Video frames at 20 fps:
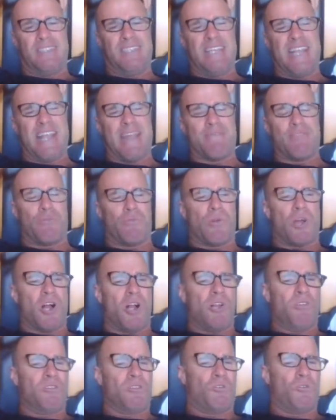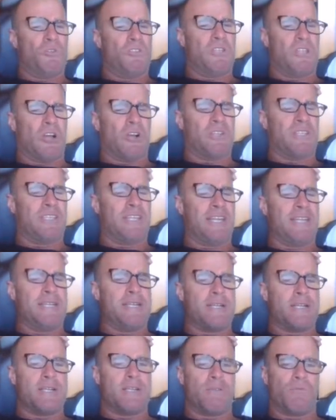Did he have a role? I
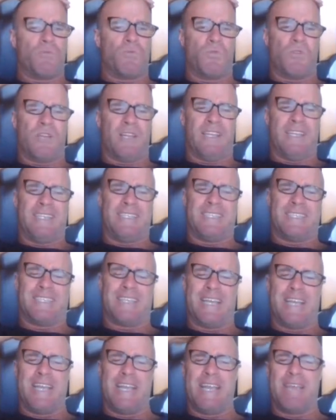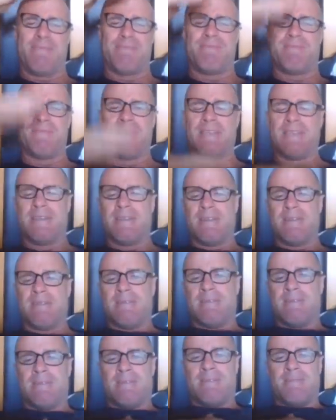didn't really see him.
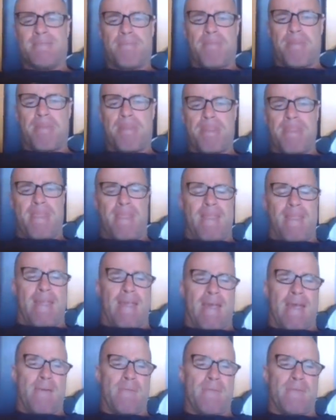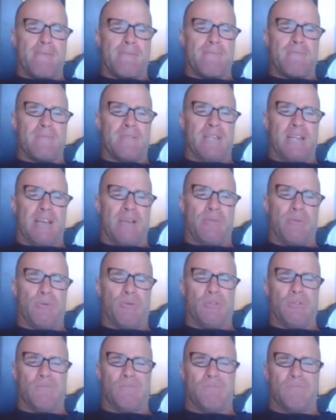I
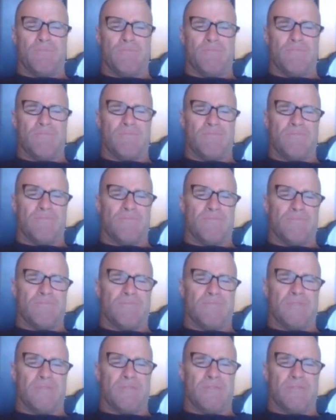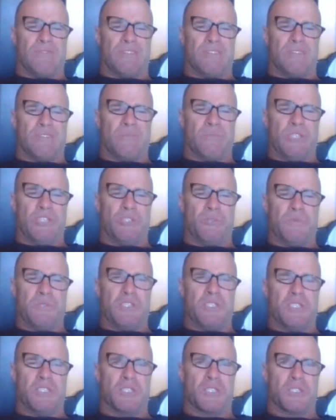thought the
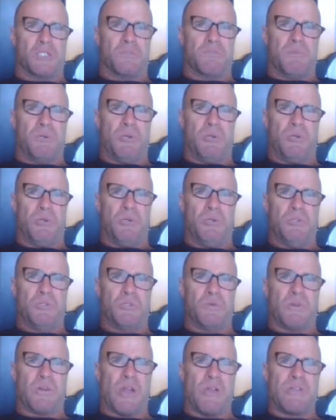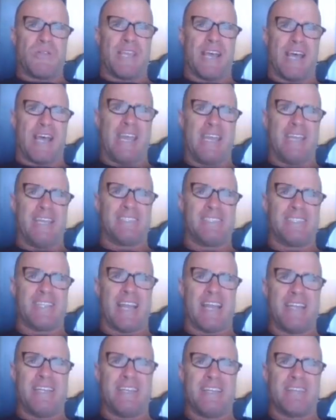Richmond Smalls were okay.
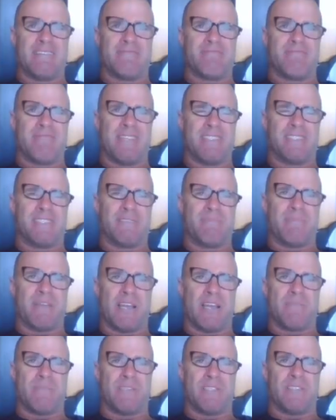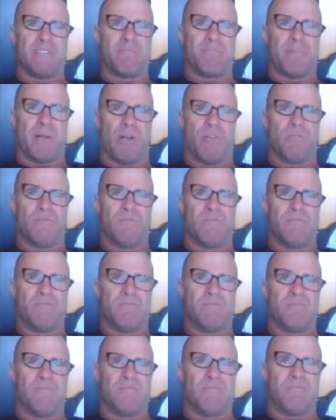Castagna had some moments.
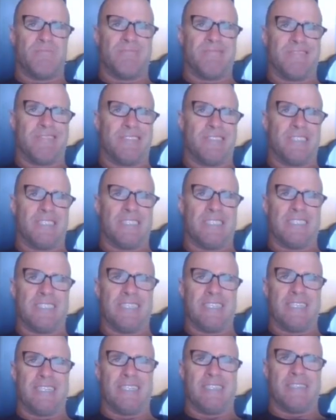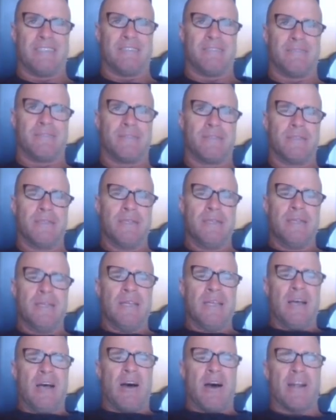Bolton, I
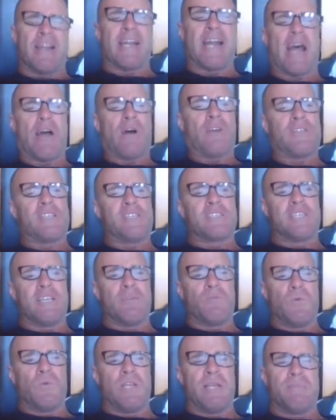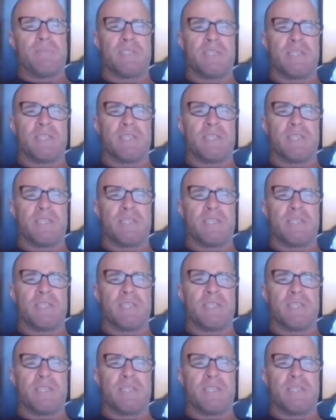don't know. I just think we